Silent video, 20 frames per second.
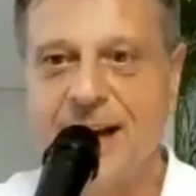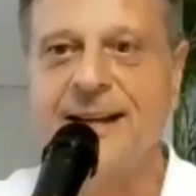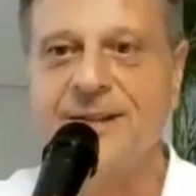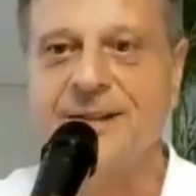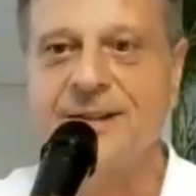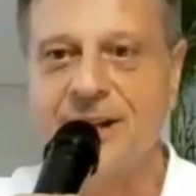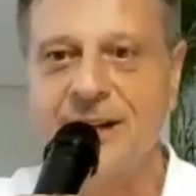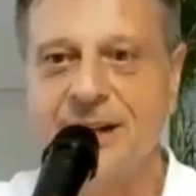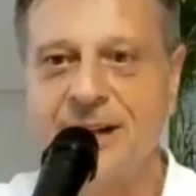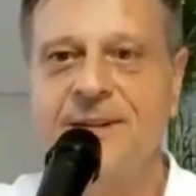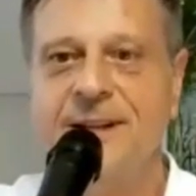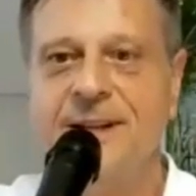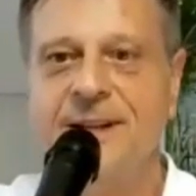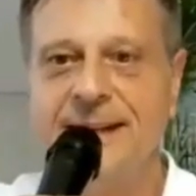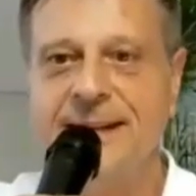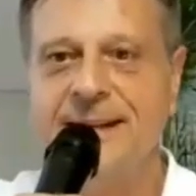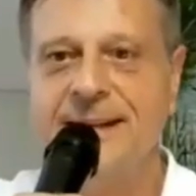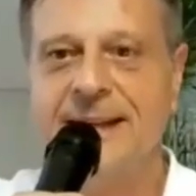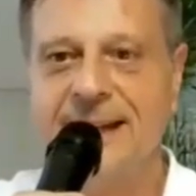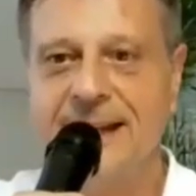change. Even
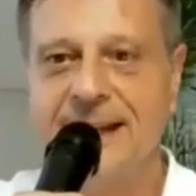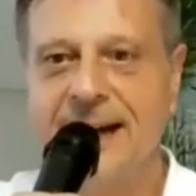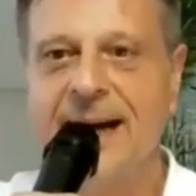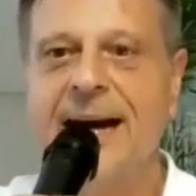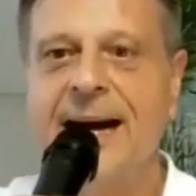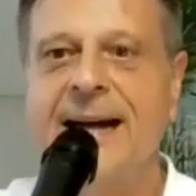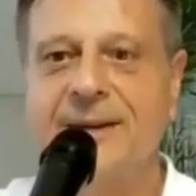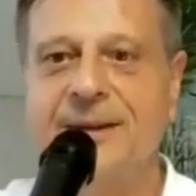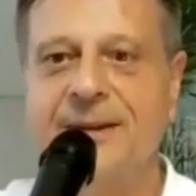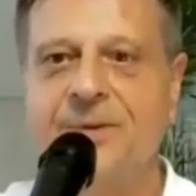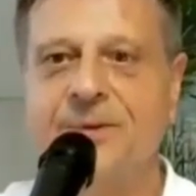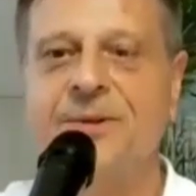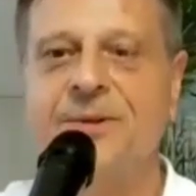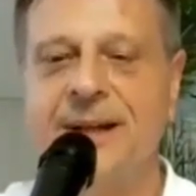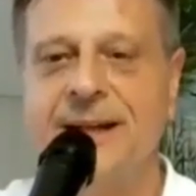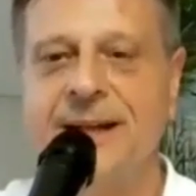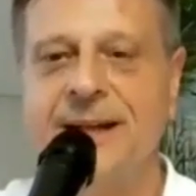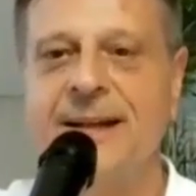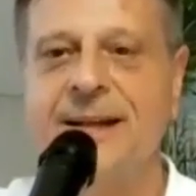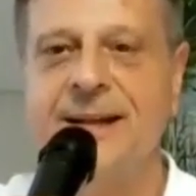in the
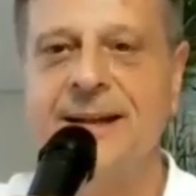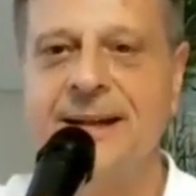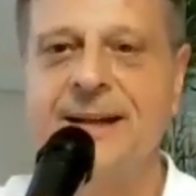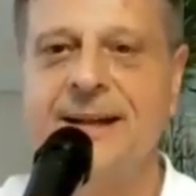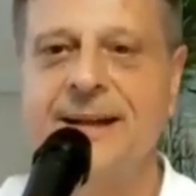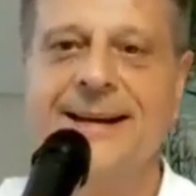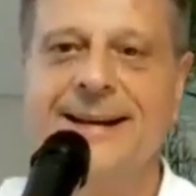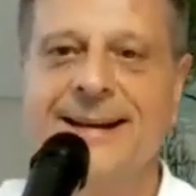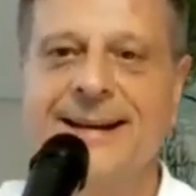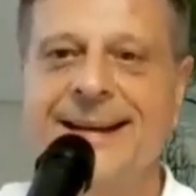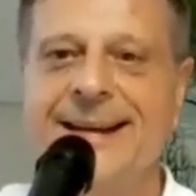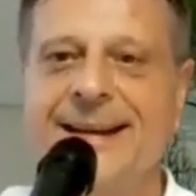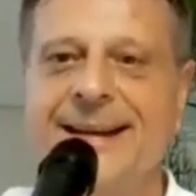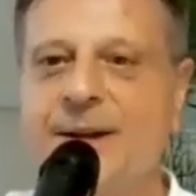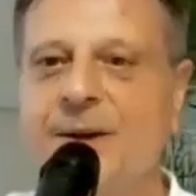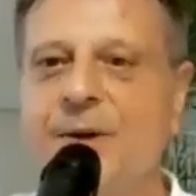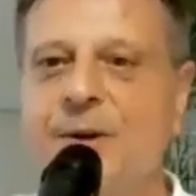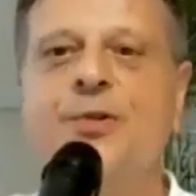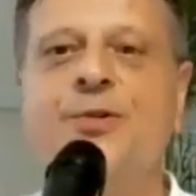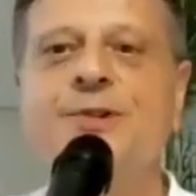title, he
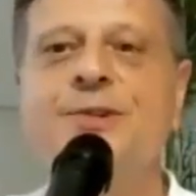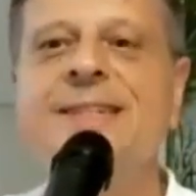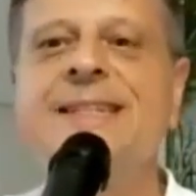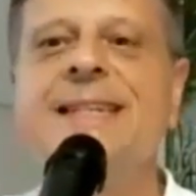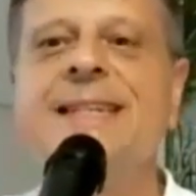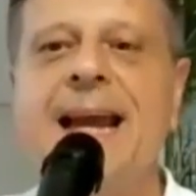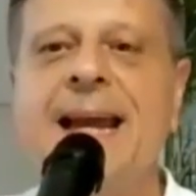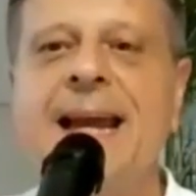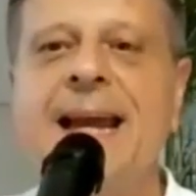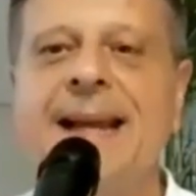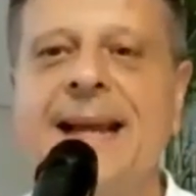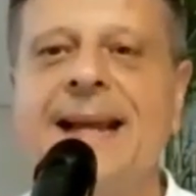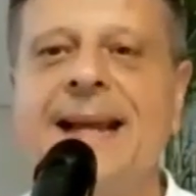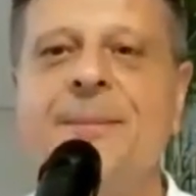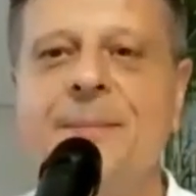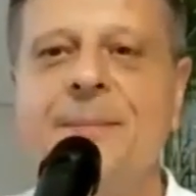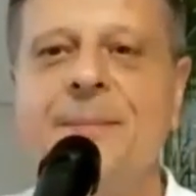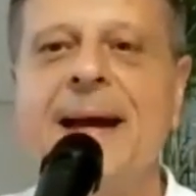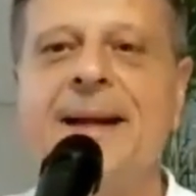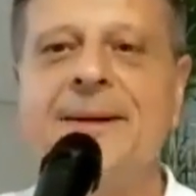couldn't say it
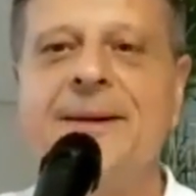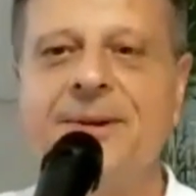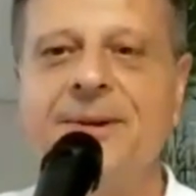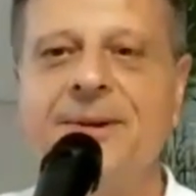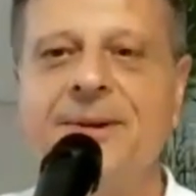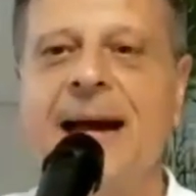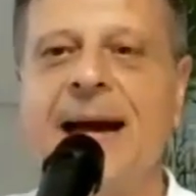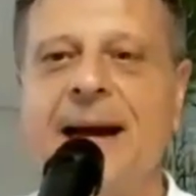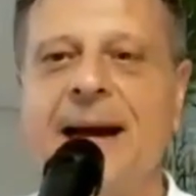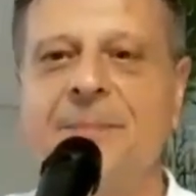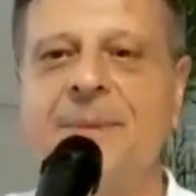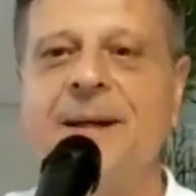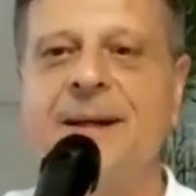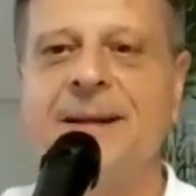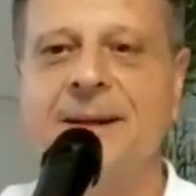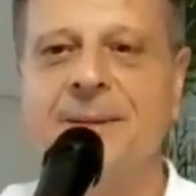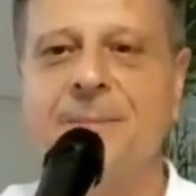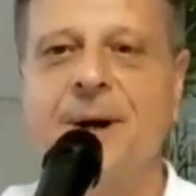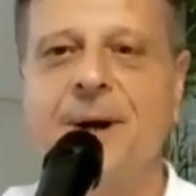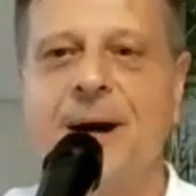any better how
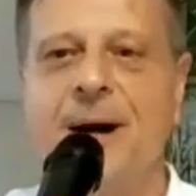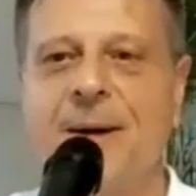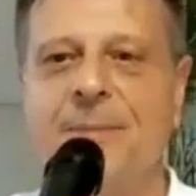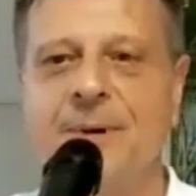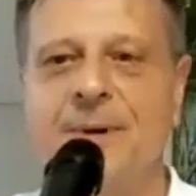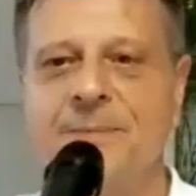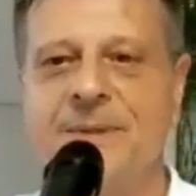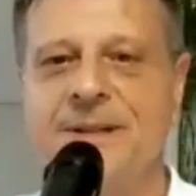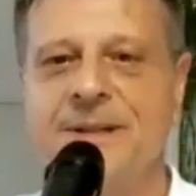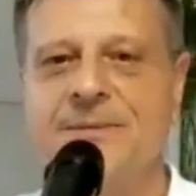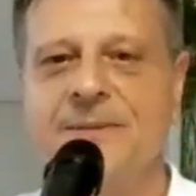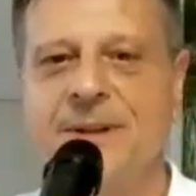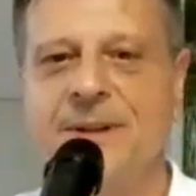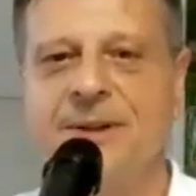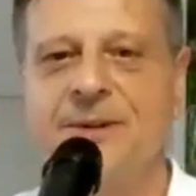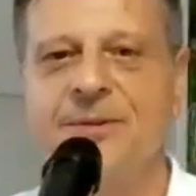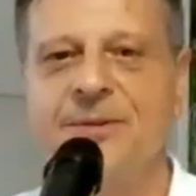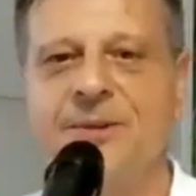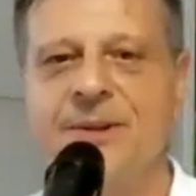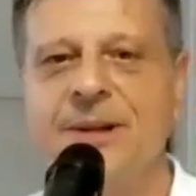big the problem is
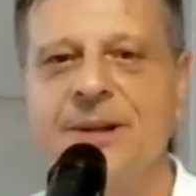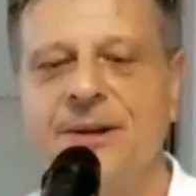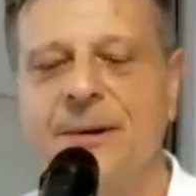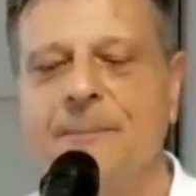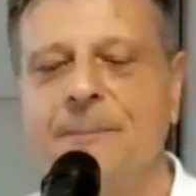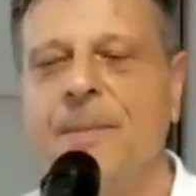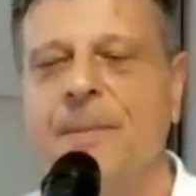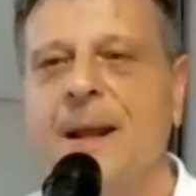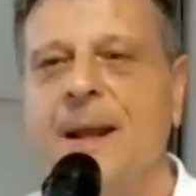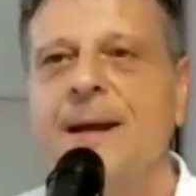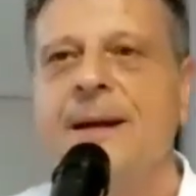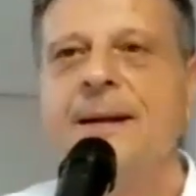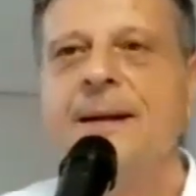with deuterium.